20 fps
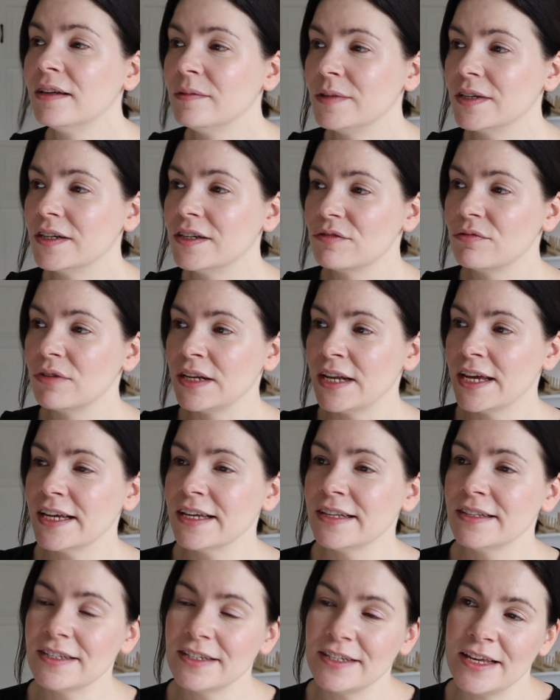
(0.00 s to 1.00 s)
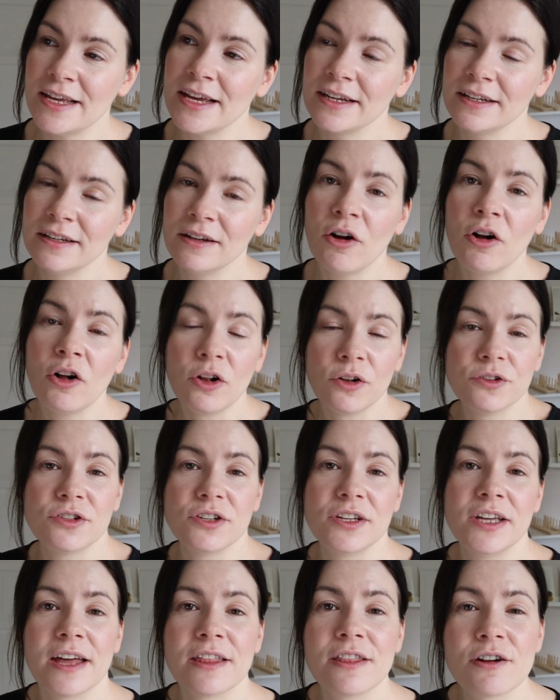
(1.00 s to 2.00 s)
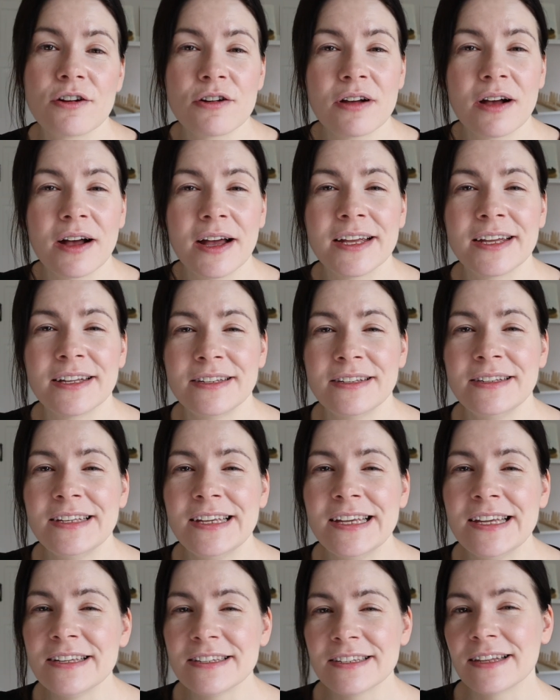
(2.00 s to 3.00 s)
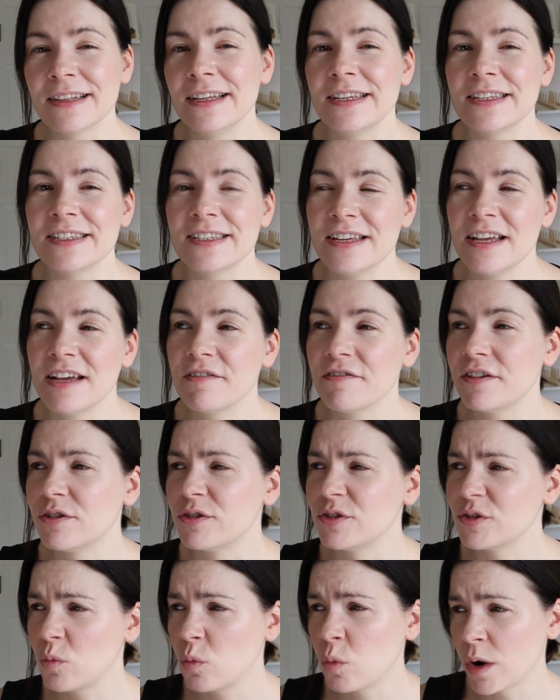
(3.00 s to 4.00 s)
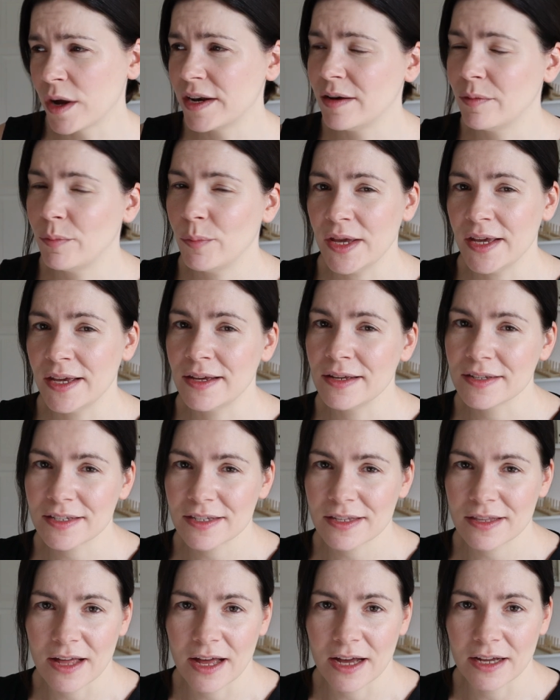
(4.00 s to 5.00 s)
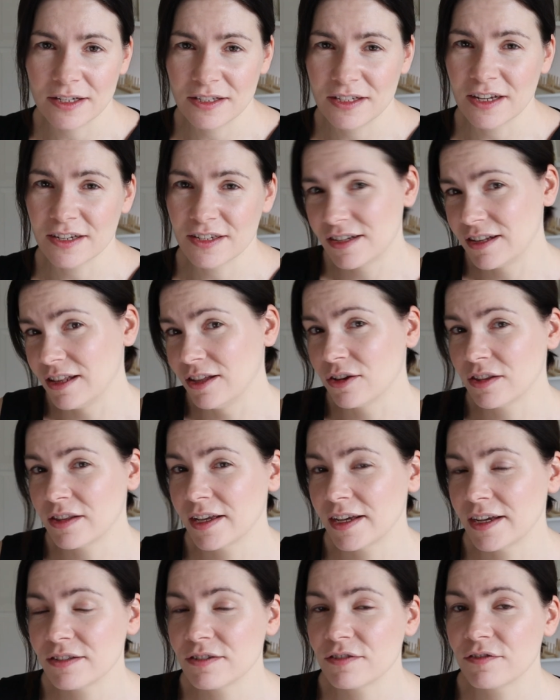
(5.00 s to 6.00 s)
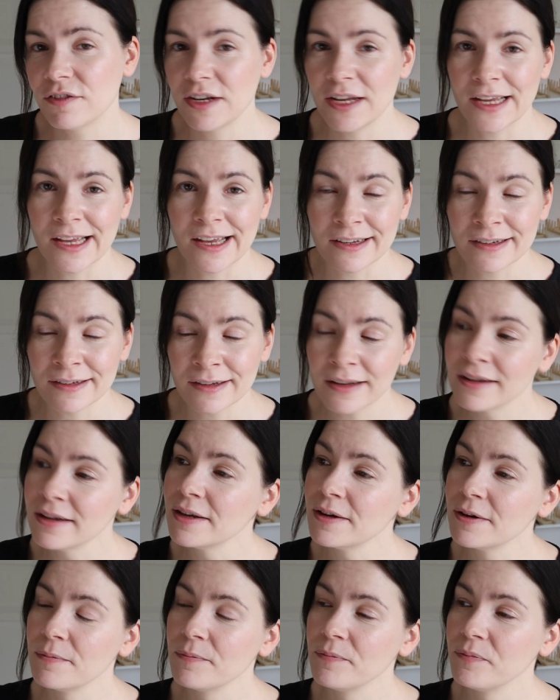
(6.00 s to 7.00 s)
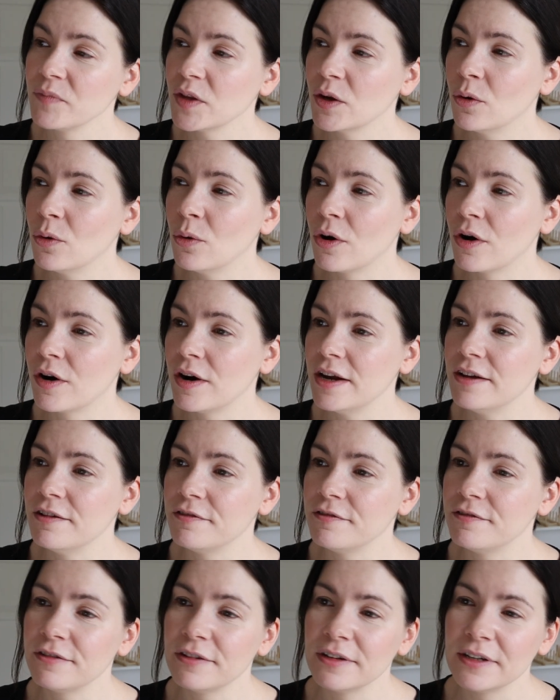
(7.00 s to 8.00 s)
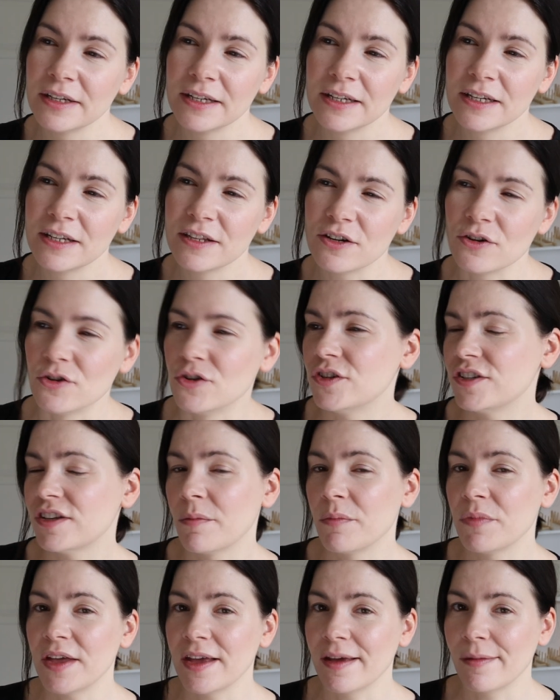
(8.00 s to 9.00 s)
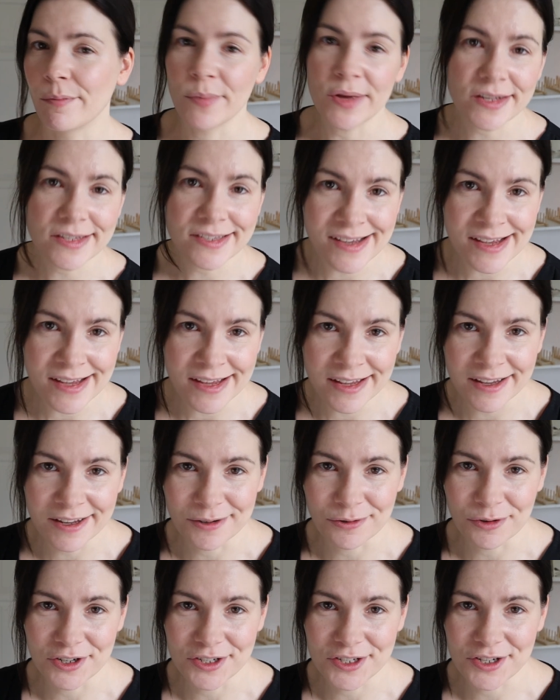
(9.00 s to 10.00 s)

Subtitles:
because when I can see it all together, I can easily see if there's one piece that doesn't look like it's fitting in, or if there's something missing in order